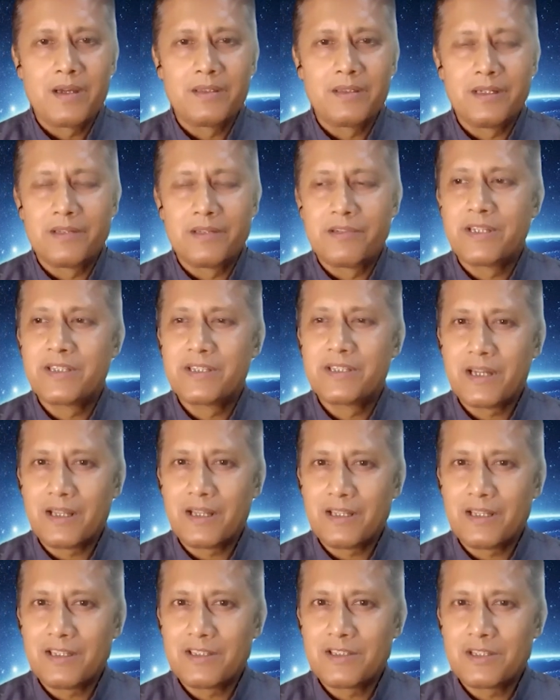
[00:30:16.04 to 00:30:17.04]

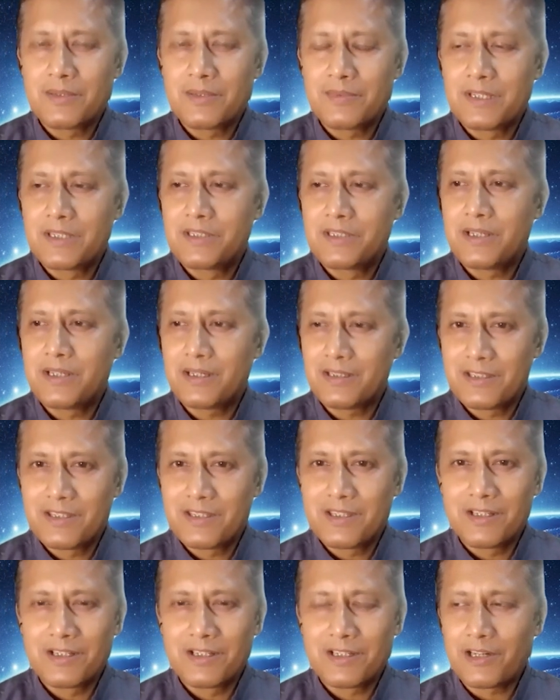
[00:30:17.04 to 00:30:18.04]
results of the just
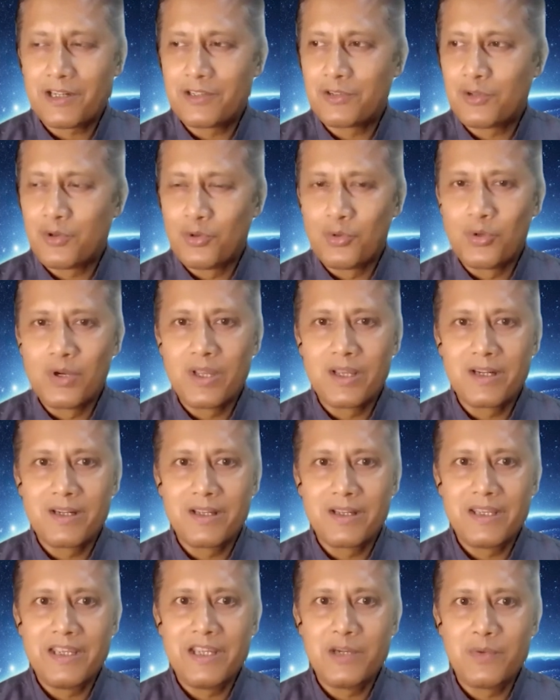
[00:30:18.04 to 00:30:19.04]

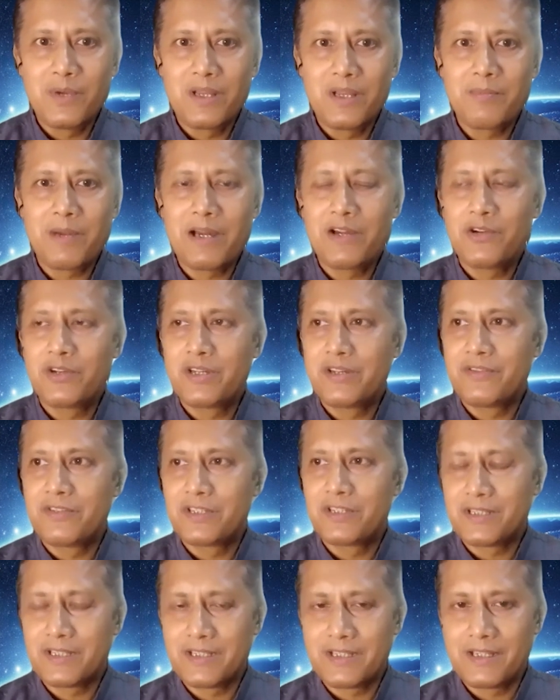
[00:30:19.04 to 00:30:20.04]
concluded UN
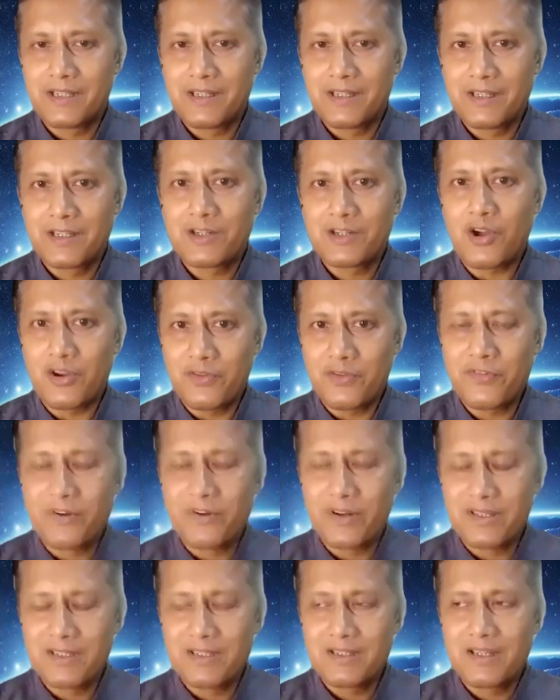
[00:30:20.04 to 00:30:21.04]
Biodiversity
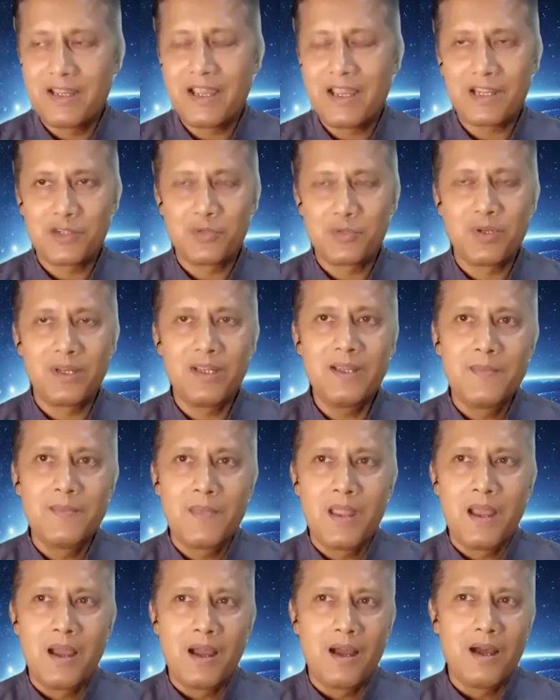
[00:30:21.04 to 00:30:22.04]
Conference, actually.
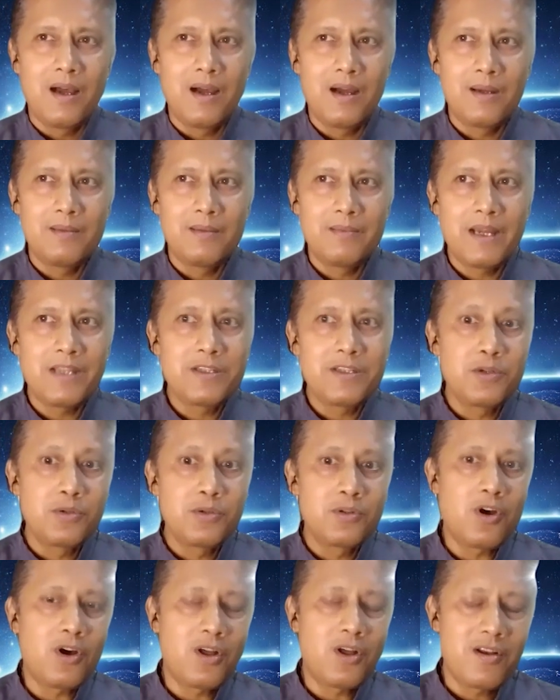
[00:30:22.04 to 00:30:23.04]
As you
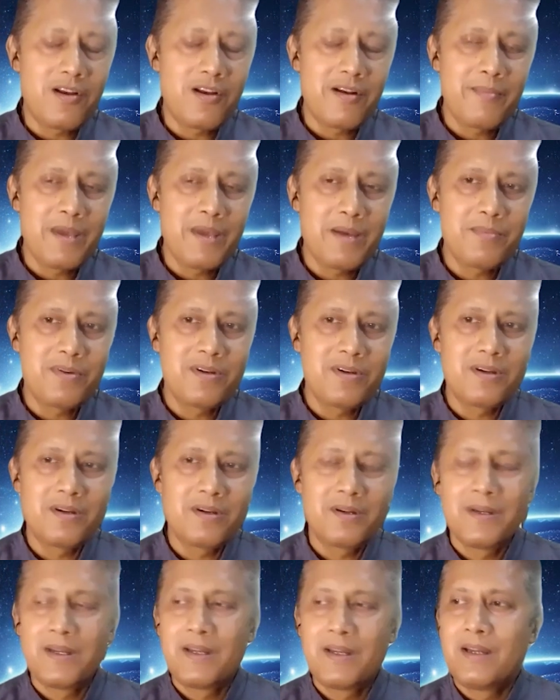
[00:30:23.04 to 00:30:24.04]
would all
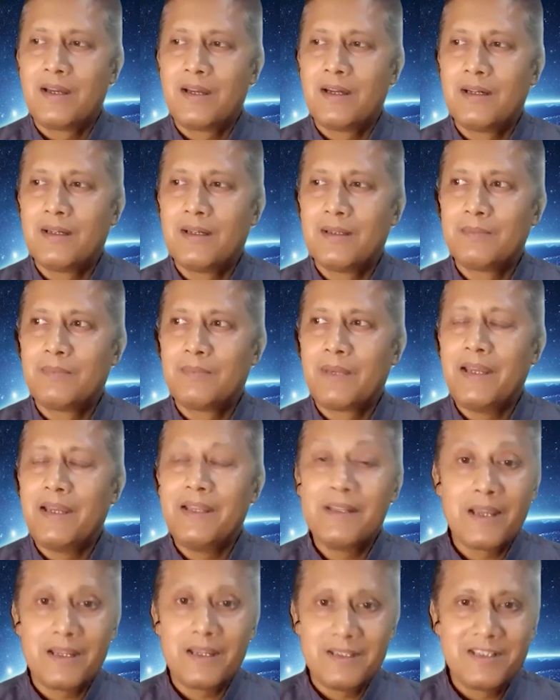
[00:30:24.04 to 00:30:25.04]
remember, in
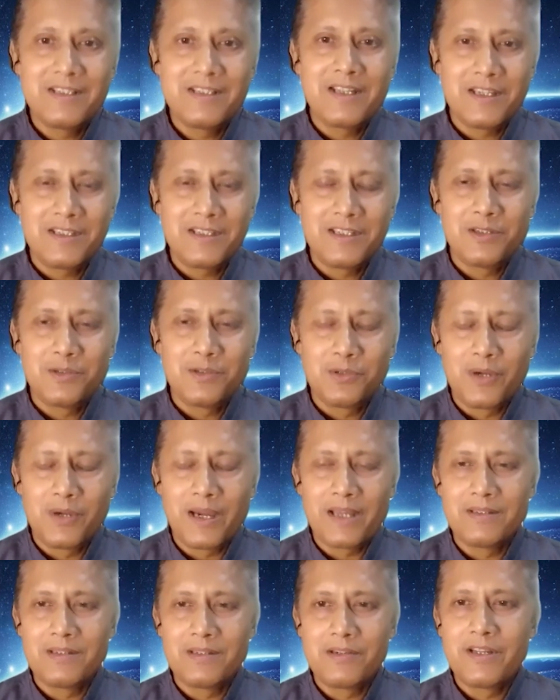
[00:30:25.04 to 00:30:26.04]
1992
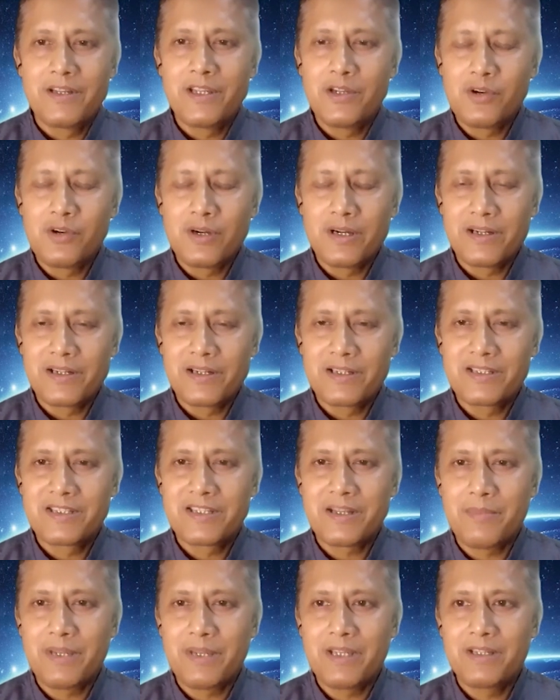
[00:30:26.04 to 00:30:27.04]
at the Rio Earth
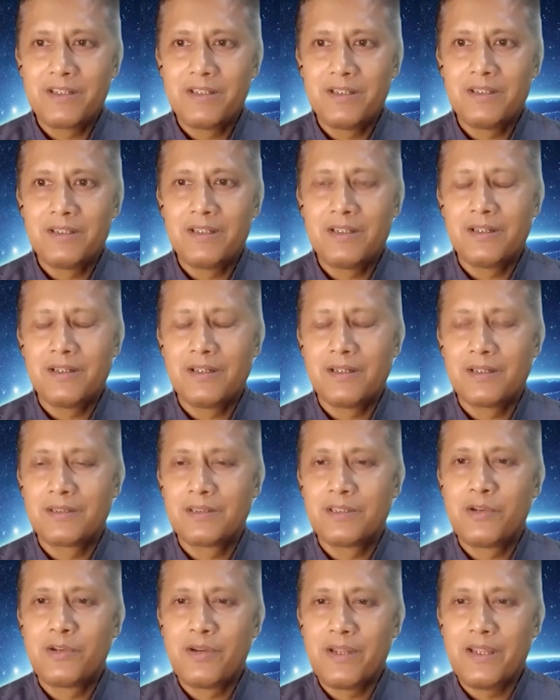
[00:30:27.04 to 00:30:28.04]
Summit, the
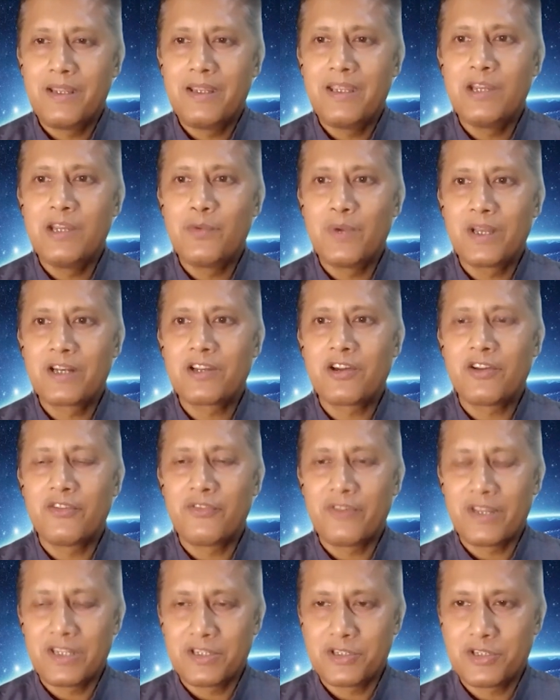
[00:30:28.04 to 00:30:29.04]
three UN
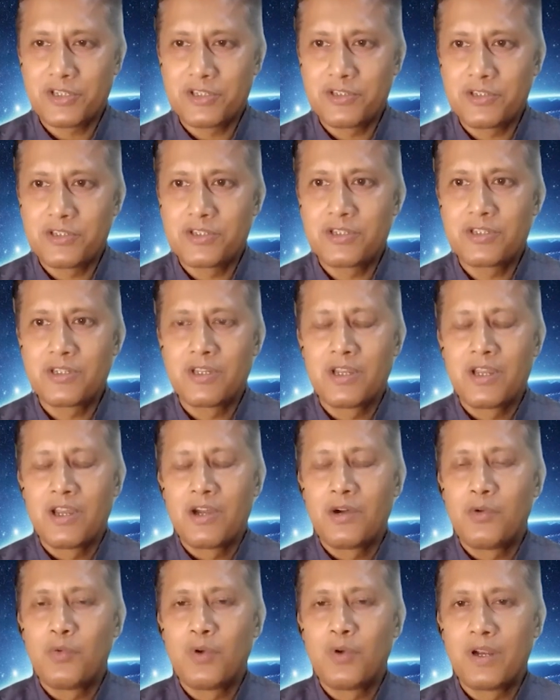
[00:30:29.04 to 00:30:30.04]
conventions
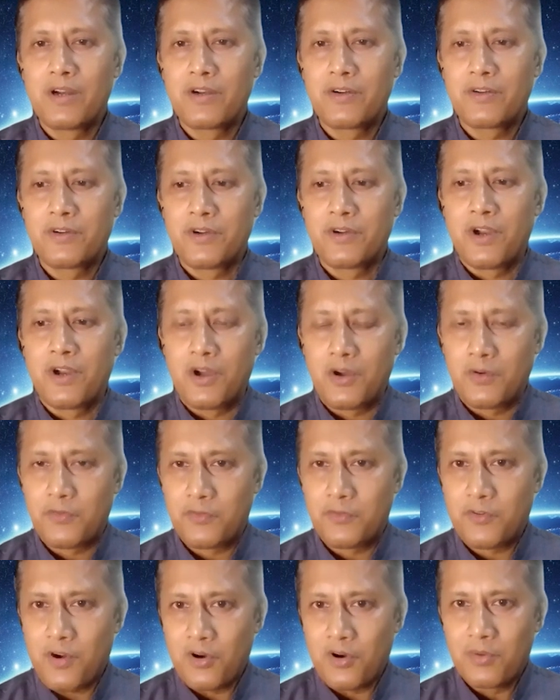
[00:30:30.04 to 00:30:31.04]
were
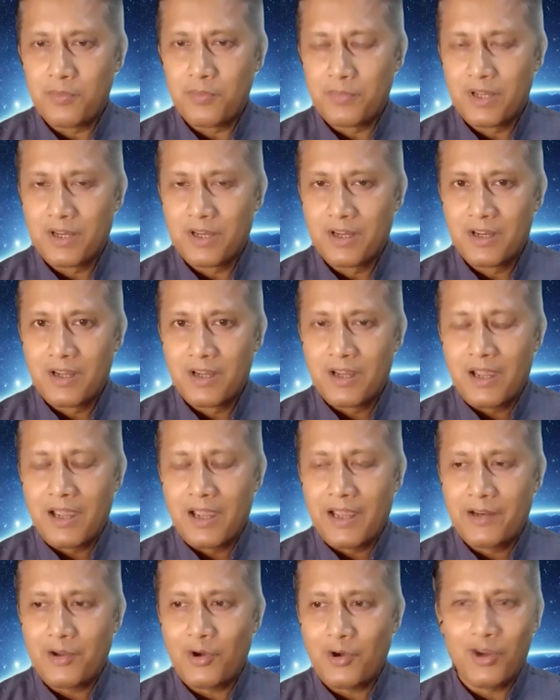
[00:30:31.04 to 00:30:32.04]
formed,
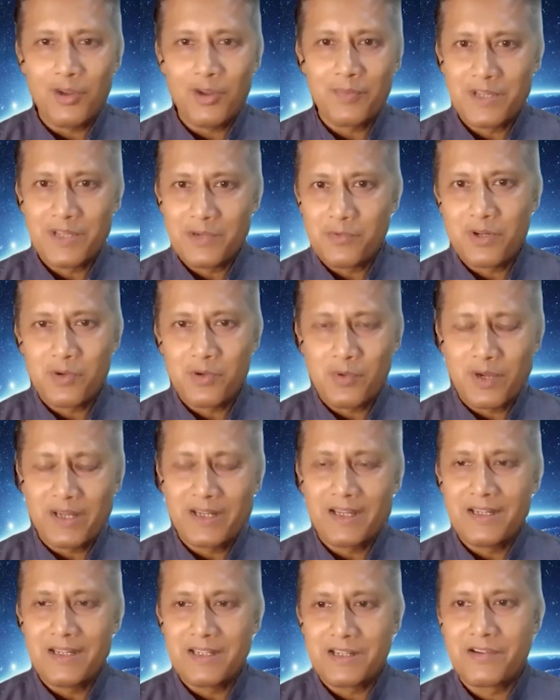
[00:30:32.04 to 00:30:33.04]
and all of them were quite
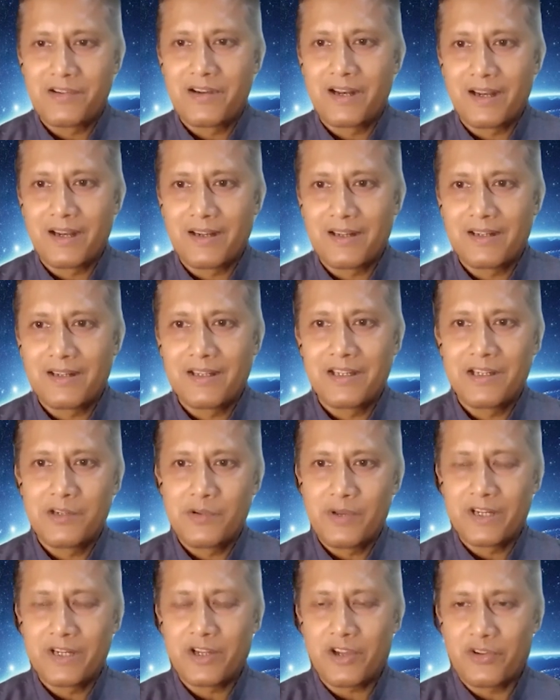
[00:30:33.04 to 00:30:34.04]
interrelated. The
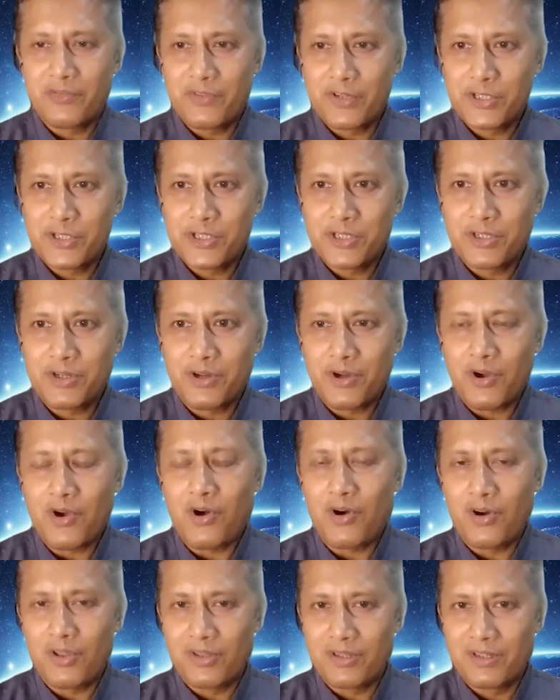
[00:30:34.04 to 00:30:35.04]
UN Convention
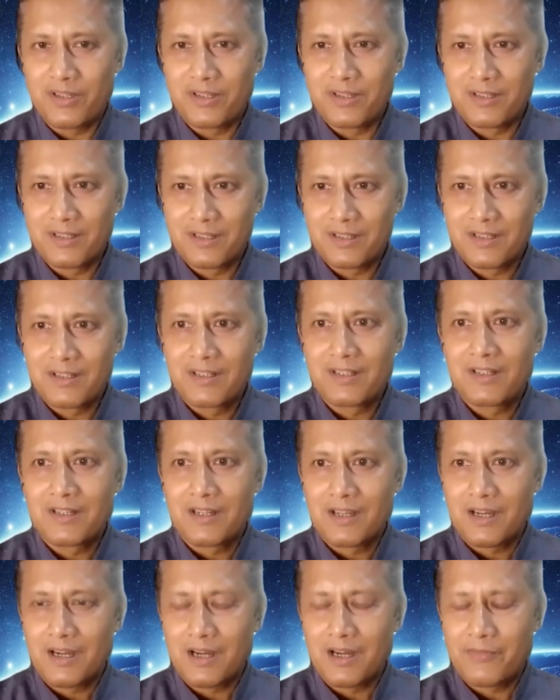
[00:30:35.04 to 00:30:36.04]
on
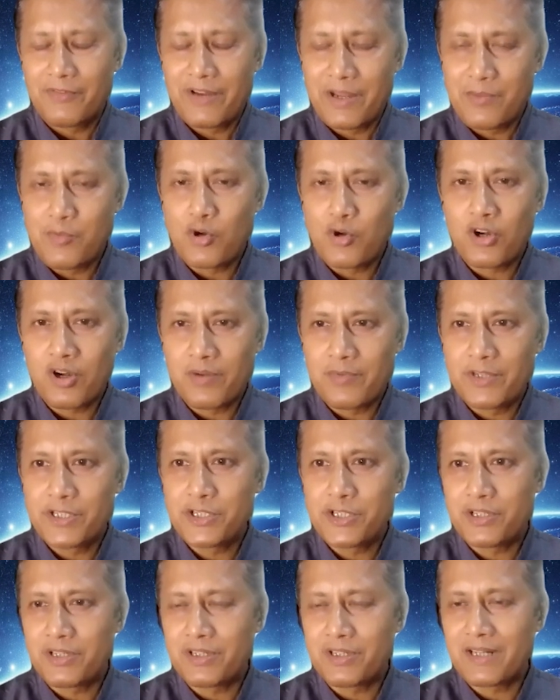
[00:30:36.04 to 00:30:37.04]
Framework
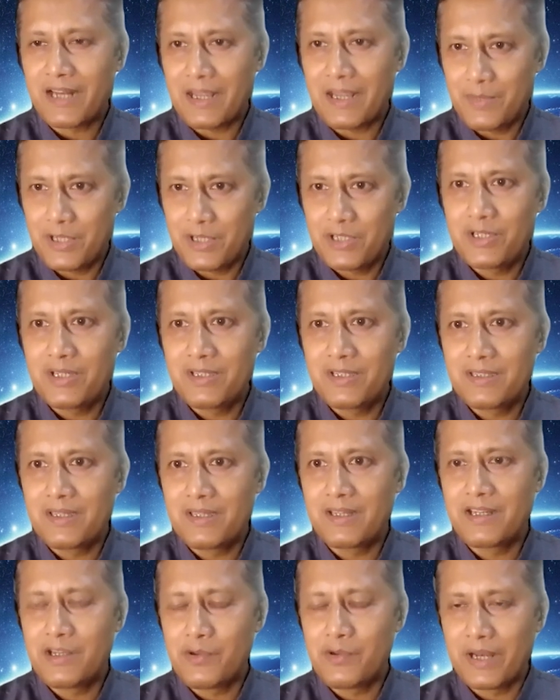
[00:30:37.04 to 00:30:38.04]
Convention on Climate Change, the
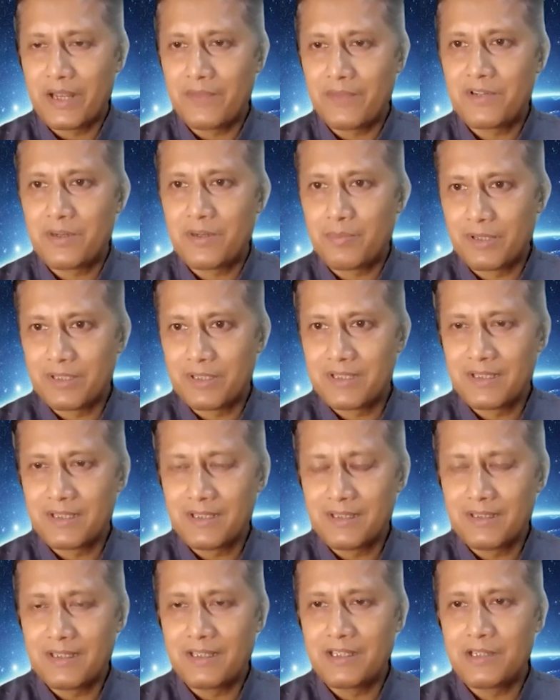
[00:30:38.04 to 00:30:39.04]

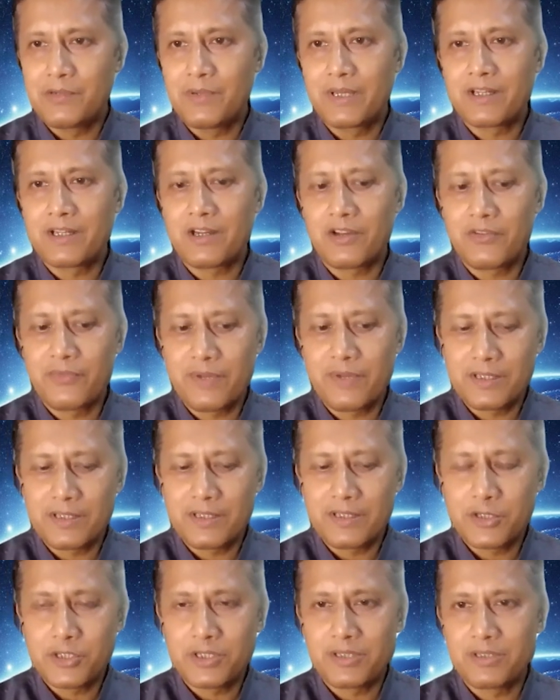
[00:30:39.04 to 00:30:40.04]
UNFCCC, the UN
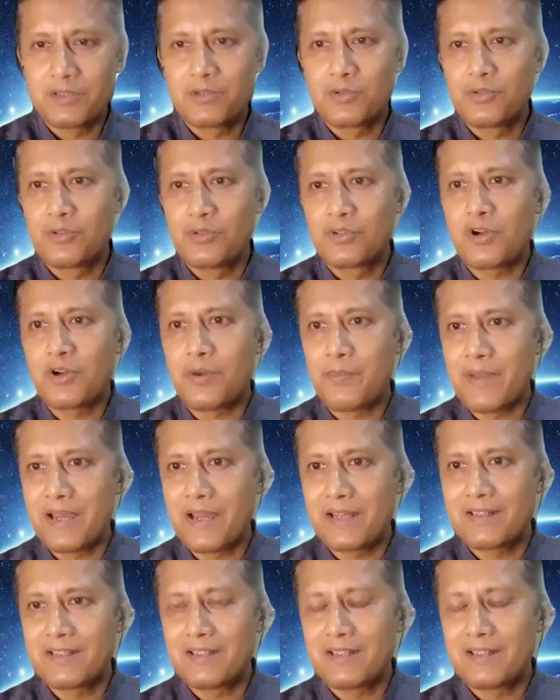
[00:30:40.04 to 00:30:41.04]
Convention to Combat